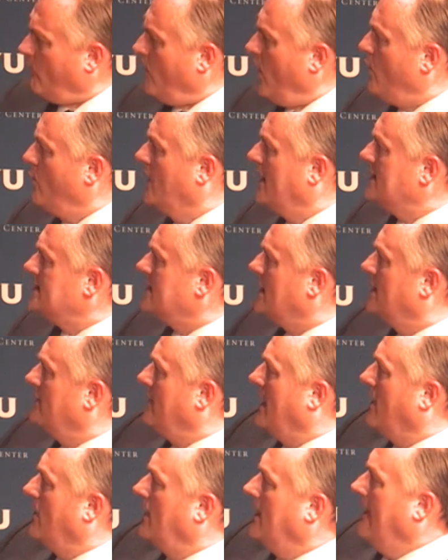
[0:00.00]
I want to tell you
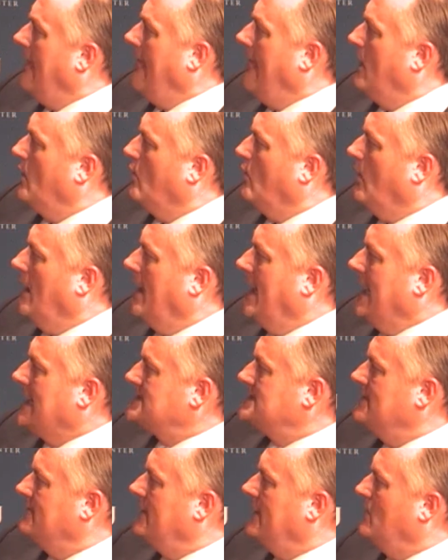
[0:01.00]
about an
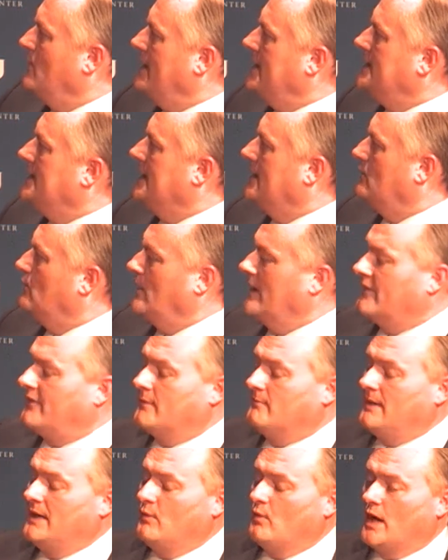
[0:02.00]
activity we did with the
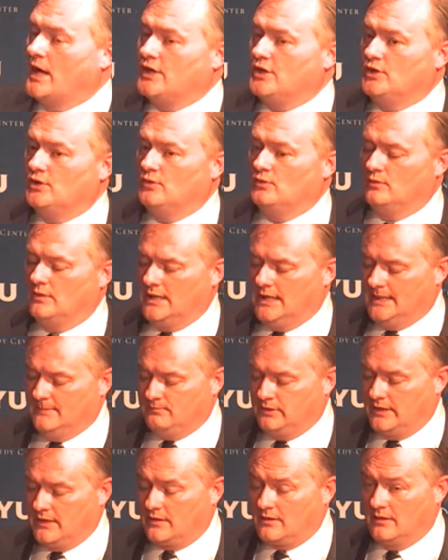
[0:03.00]
BYU
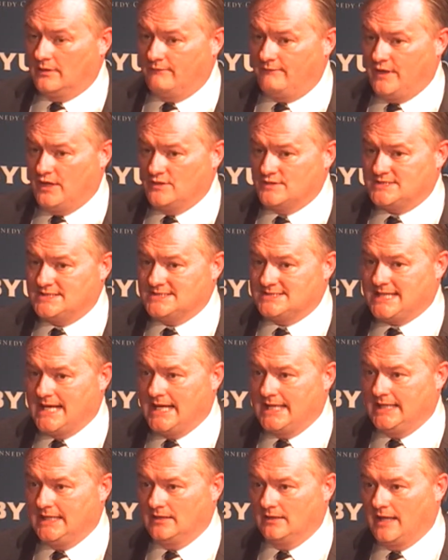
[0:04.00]
Political Affairs
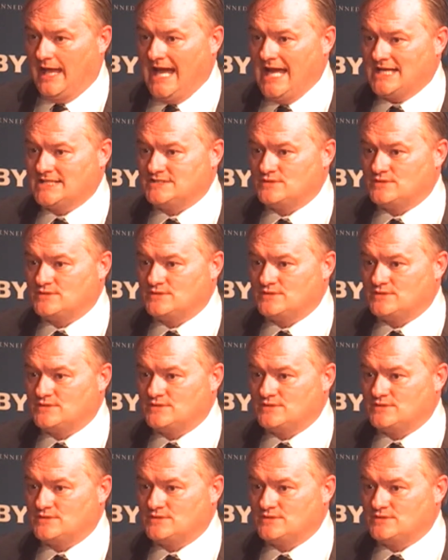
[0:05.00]
Society last